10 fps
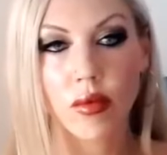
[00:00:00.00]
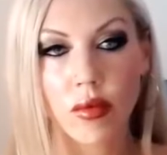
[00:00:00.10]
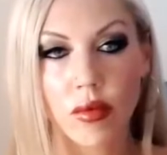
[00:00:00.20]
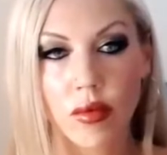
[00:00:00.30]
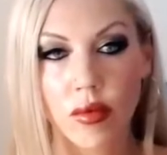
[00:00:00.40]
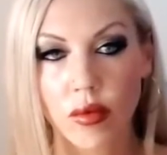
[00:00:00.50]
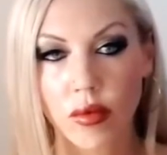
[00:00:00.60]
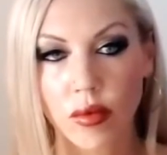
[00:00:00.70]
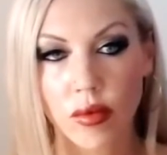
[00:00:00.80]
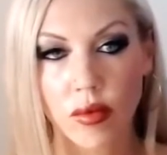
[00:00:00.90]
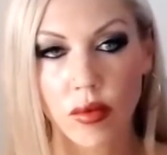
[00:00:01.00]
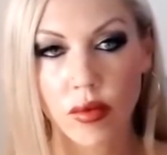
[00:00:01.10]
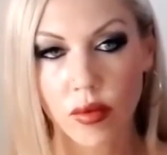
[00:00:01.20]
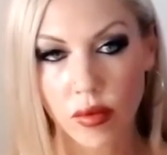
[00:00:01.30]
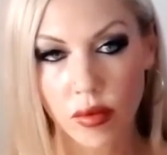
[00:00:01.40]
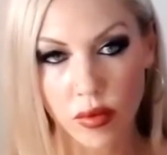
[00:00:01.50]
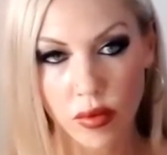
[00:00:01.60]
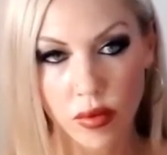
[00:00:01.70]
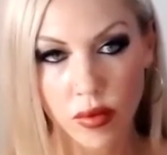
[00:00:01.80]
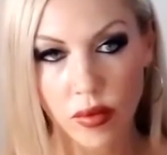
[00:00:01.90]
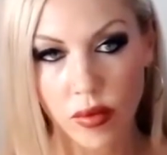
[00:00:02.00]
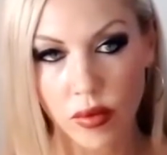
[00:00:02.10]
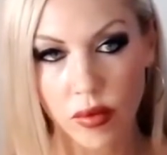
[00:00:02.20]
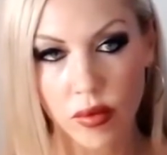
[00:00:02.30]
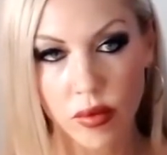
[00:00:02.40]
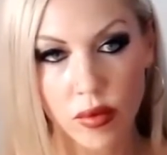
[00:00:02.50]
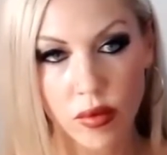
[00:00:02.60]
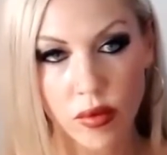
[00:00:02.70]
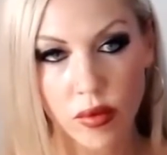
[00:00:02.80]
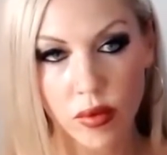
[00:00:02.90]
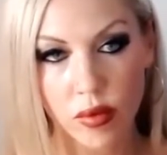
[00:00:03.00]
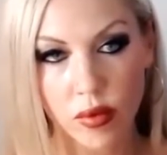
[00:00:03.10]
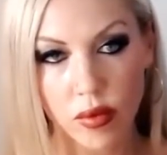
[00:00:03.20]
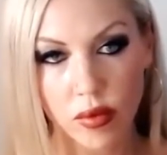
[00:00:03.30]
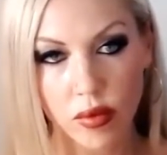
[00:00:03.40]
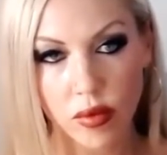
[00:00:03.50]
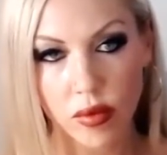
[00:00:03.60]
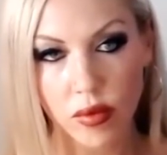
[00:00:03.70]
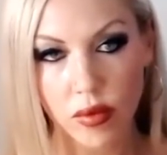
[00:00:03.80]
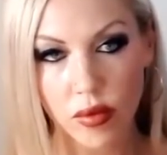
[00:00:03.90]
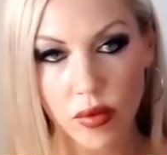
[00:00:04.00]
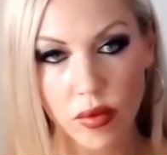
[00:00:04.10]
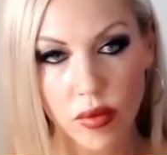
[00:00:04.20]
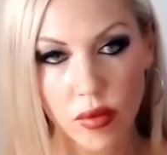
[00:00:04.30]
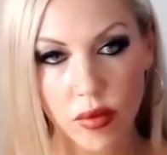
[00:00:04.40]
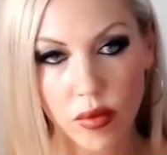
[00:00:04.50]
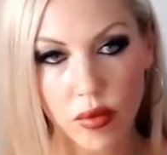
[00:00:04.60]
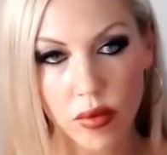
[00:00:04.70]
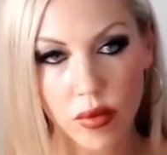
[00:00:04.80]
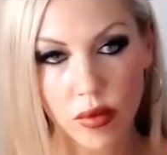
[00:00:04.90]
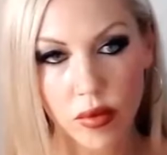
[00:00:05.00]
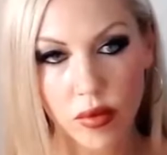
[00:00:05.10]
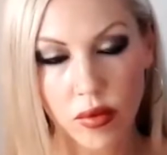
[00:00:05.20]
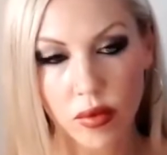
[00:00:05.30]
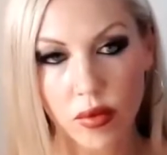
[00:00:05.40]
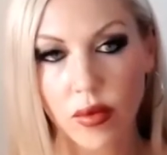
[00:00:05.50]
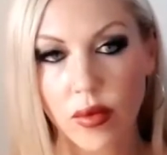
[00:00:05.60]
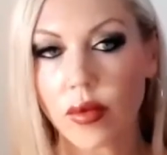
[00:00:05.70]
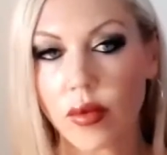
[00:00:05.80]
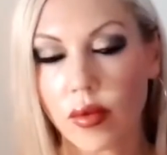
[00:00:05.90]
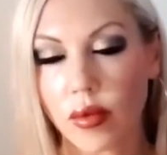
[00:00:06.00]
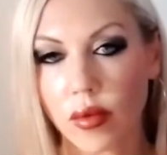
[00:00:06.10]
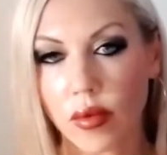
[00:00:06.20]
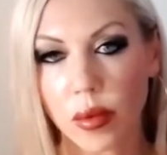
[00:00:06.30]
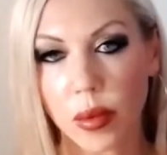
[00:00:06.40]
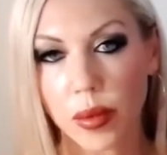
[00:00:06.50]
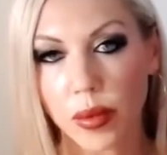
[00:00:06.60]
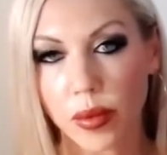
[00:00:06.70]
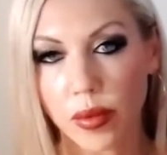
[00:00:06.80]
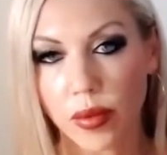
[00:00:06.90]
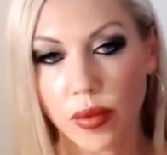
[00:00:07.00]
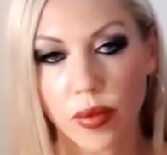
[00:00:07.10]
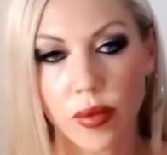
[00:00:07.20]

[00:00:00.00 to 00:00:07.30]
The person shown says nothing.